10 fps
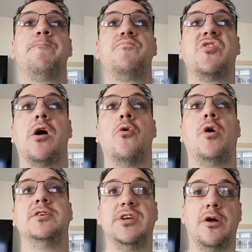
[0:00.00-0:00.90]
So
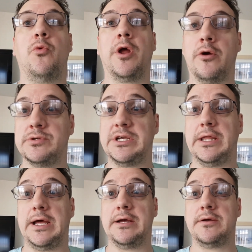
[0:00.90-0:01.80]
I said I want to go and see
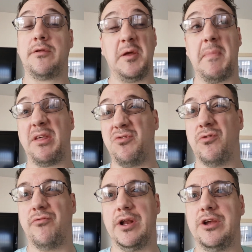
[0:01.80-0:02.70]
that. I think Matthew
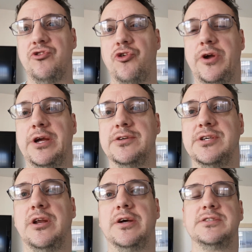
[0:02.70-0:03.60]
will really enjoy it, because
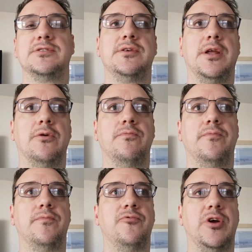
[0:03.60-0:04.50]
he likes,
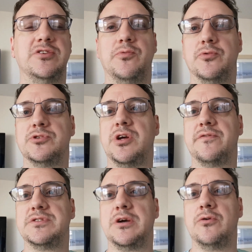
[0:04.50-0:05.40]
transport and
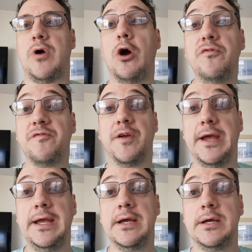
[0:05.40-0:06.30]
stuff. So
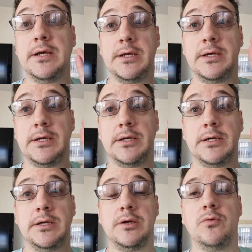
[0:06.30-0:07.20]
hopefully
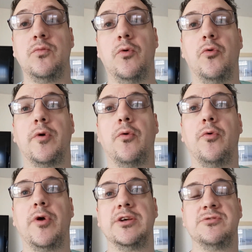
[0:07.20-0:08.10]

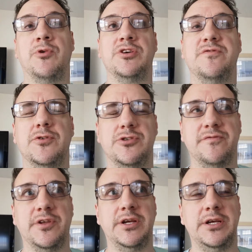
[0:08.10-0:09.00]
we'll get some nice footage
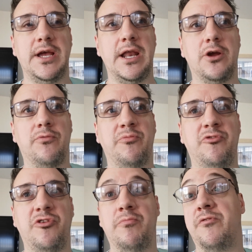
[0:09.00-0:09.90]
of the helicopter
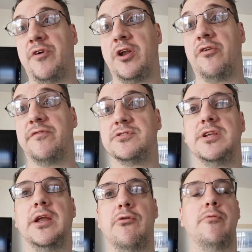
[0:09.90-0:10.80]
museum, providing obviously
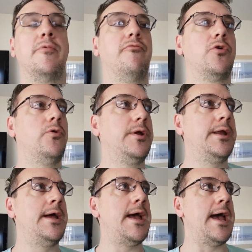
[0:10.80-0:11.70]
they're at me recording
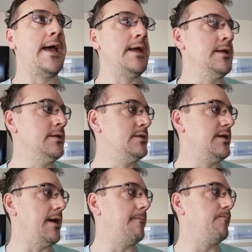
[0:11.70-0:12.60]
it. And
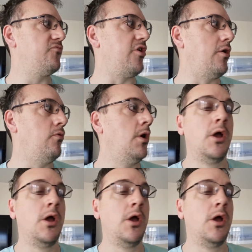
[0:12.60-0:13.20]
yeah, so